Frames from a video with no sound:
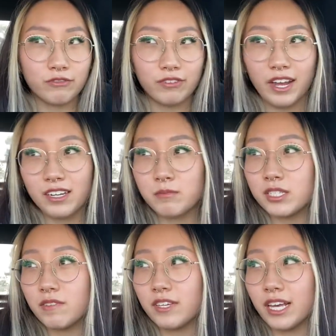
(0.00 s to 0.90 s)
random
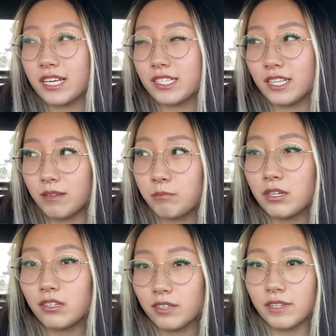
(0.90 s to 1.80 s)
CVS in the
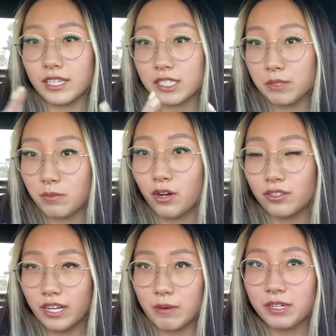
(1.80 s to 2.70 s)
middle of like a small
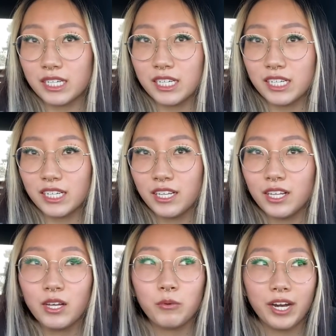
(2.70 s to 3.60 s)
neighborhood
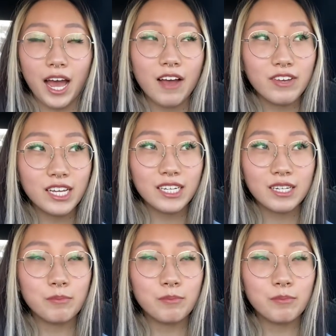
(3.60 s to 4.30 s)
would have it,